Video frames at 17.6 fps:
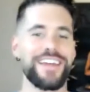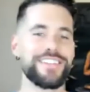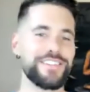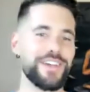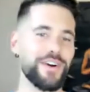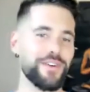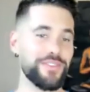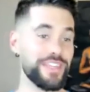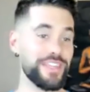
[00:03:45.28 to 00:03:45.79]

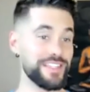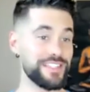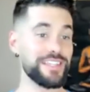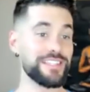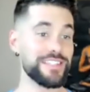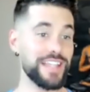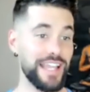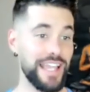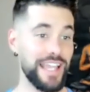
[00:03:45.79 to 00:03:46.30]
so this
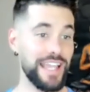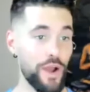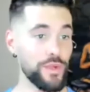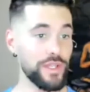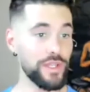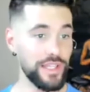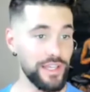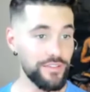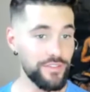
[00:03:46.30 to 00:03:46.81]
is like how we
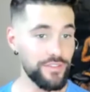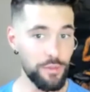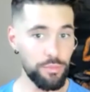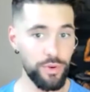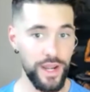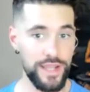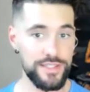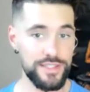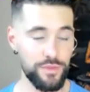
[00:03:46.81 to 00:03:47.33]
live in the
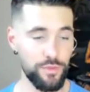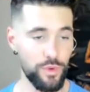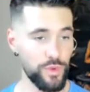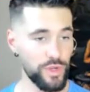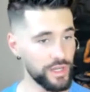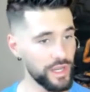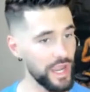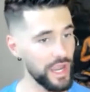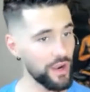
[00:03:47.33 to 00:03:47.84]
present when
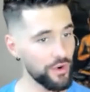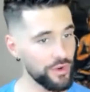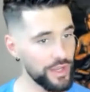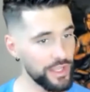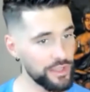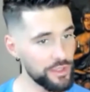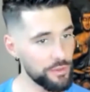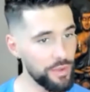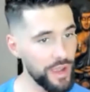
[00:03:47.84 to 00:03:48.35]
we're
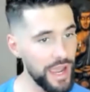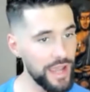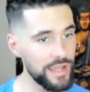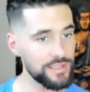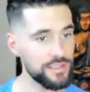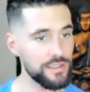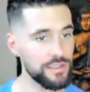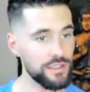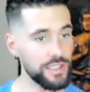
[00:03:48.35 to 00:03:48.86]
carrying the
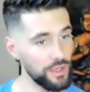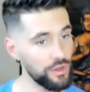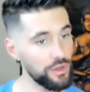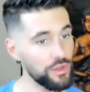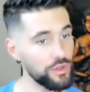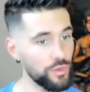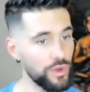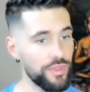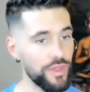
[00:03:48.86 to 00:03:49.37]
past
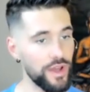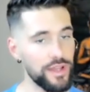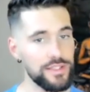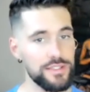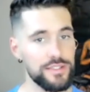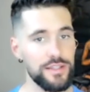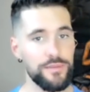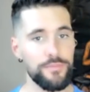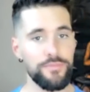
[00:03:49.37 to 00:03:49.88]
guilt with
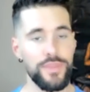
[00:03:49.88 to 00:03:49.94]
us.